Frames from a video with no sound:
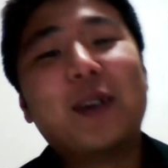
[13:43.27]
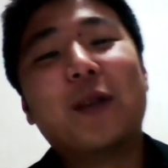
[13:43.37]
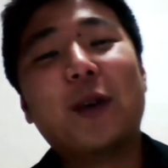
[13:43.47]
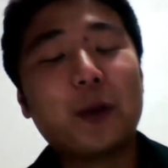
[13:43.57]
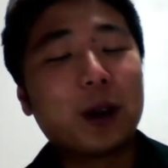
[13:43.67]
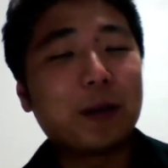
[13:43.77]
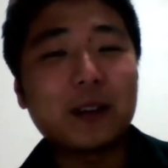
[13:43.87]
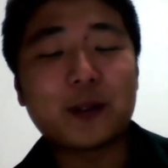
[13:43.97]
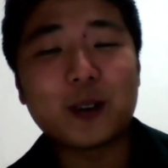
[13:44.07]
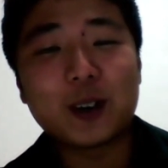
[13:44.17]
Well, what
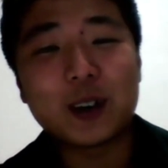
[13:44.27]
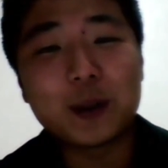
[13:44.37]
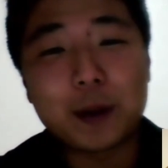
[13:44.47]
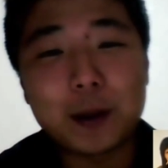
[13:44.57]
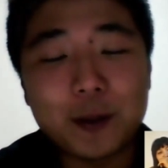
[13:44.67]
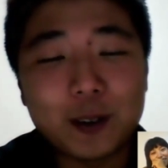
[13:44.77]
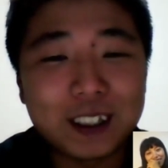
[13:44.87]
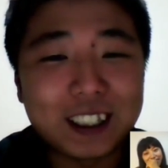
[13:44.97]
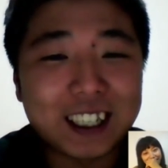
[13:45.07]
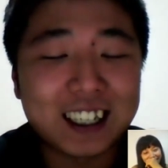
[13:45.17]
about for people
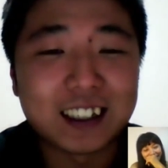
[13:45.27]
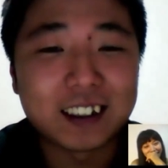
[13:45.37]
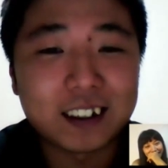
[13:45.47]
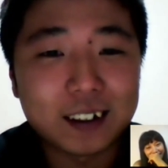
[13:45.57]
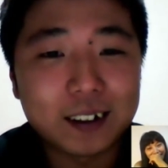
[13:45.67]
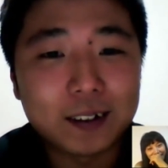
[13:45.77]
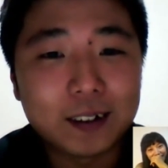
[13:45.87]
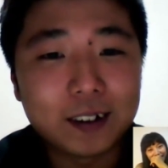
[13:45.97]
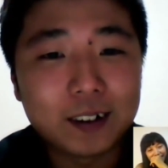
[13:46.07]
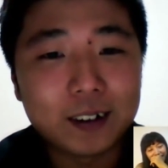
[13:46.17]
in China?
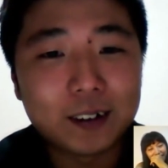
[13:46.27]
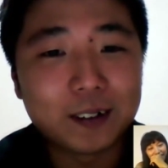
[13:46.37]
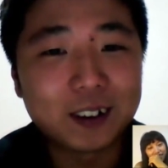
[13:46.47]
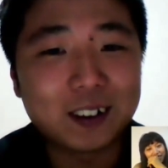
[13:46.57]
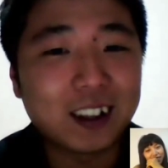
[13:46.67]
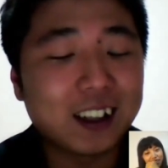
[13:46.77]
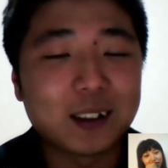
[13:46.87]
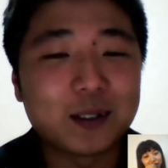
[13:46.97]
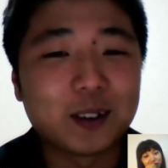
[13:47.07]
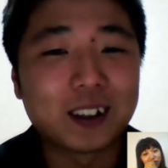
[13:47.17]
What do they
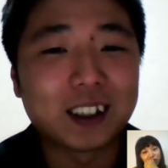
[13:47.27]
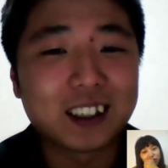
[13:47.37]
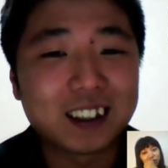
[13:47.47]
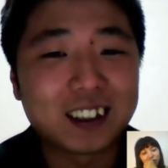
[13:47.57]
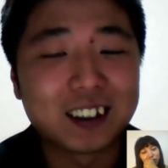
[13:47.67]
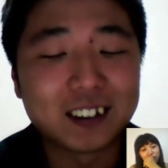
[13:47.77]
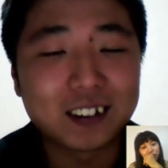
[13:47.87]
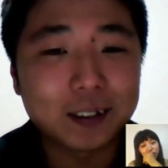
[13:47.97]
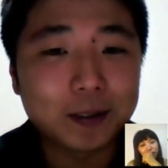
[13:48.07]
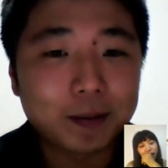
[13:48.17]
look for, the girls?